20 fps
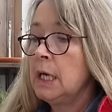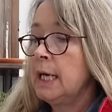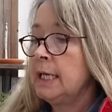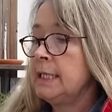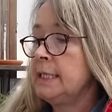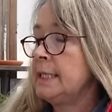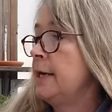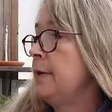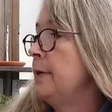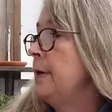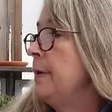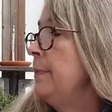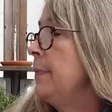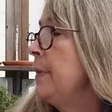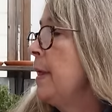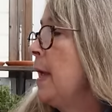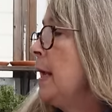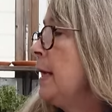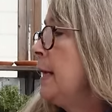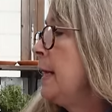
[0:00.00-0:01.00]
etc.
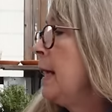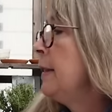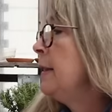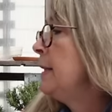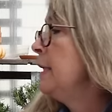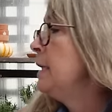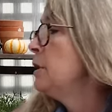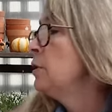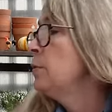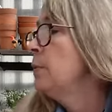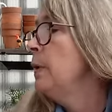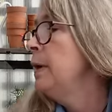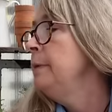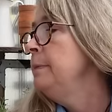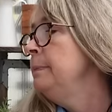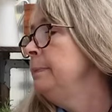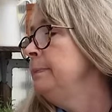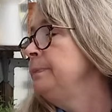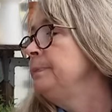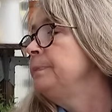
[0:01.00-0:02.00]
Now this
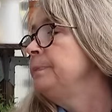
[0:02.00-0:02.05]
one,